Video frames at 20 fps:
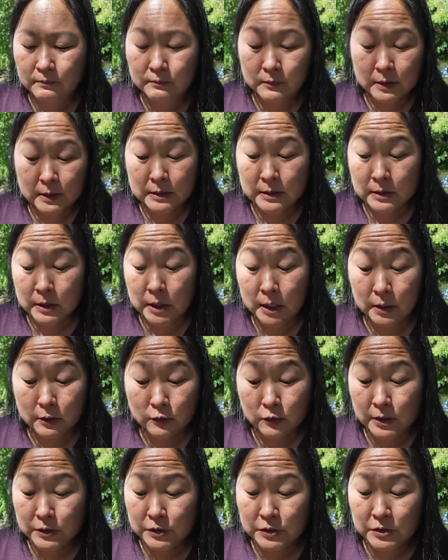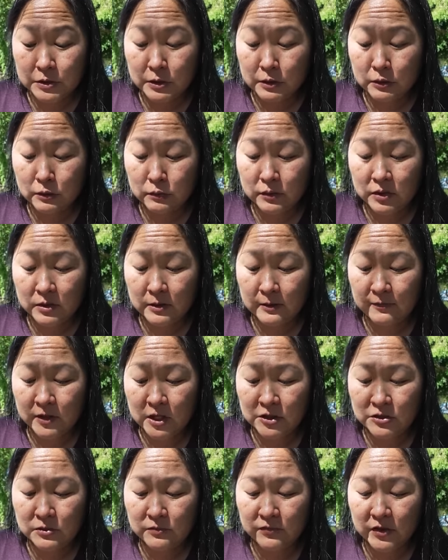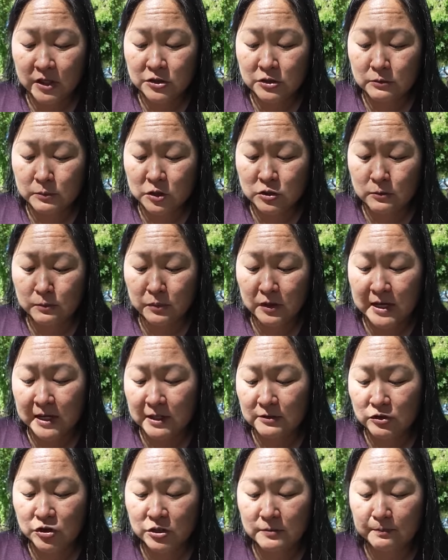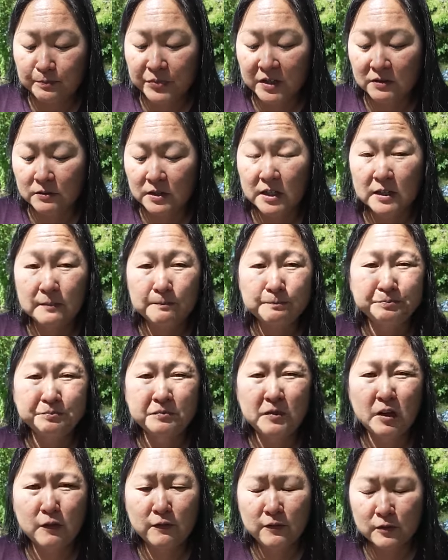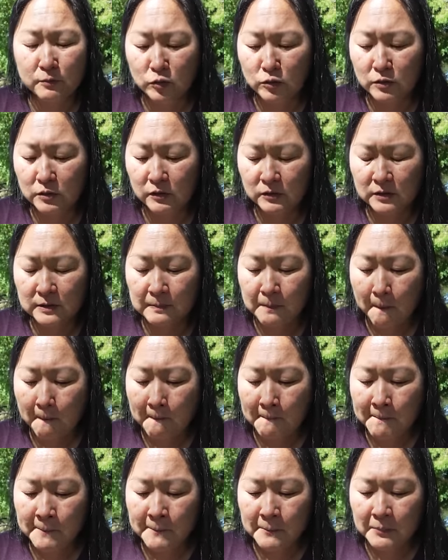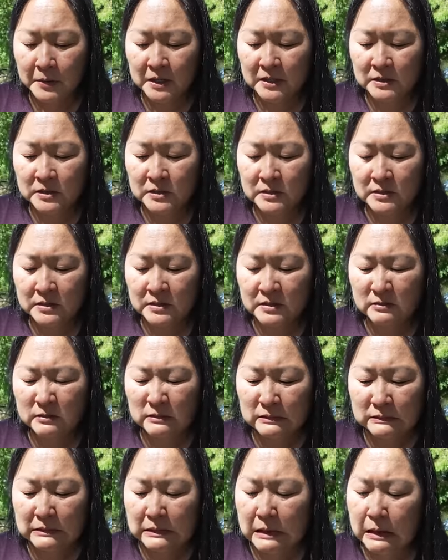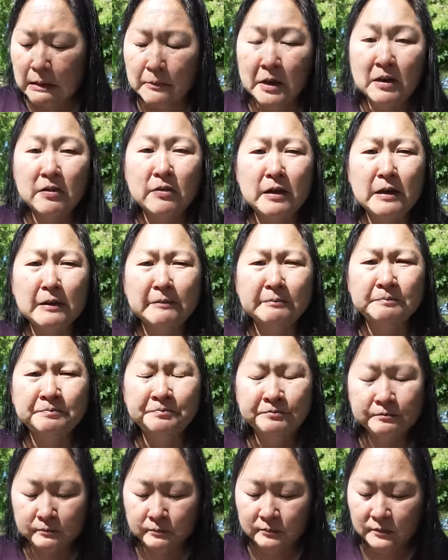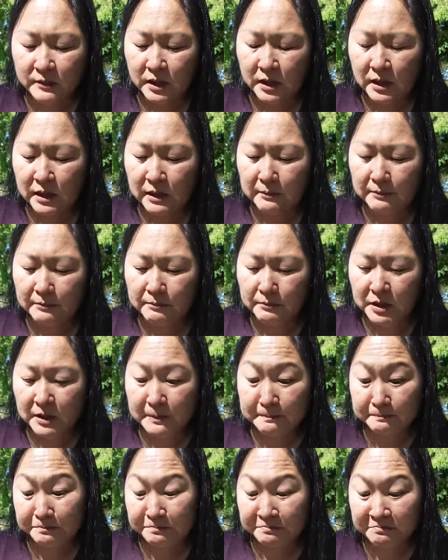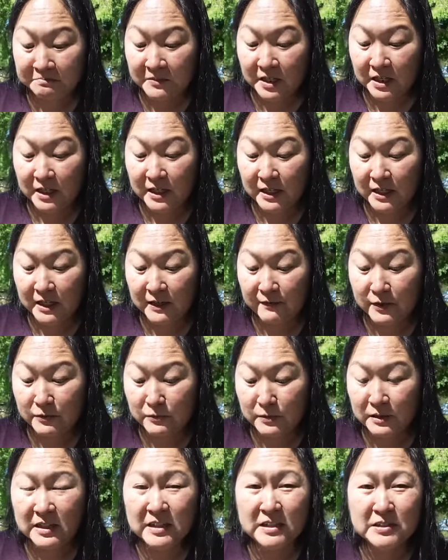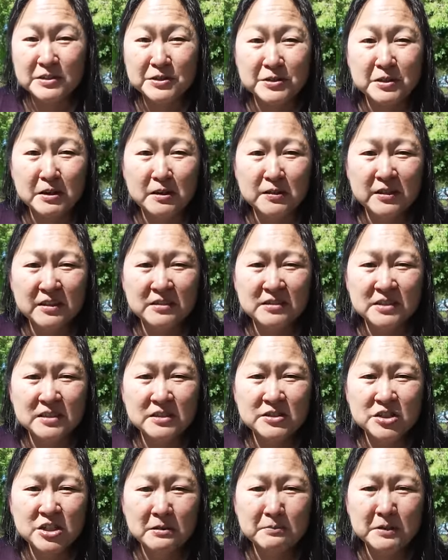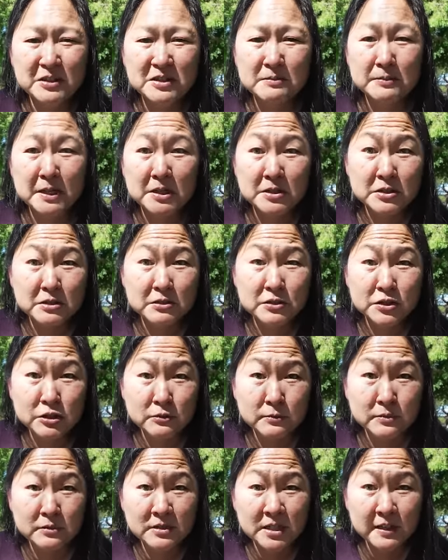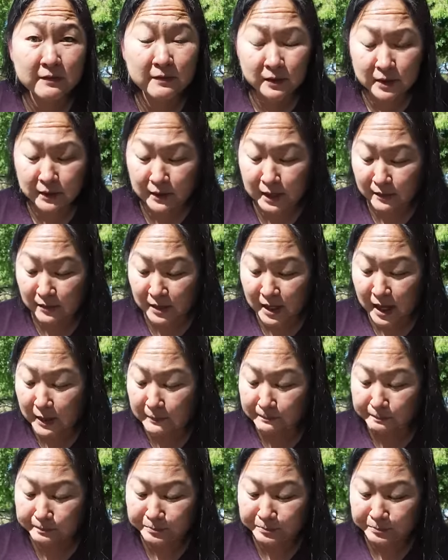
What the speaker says: It's got crunch, so the vegetables are blanched. They're not overboiled, but it's still not my thing. But if you're really into authentic Japanese bentos, you definitely like that.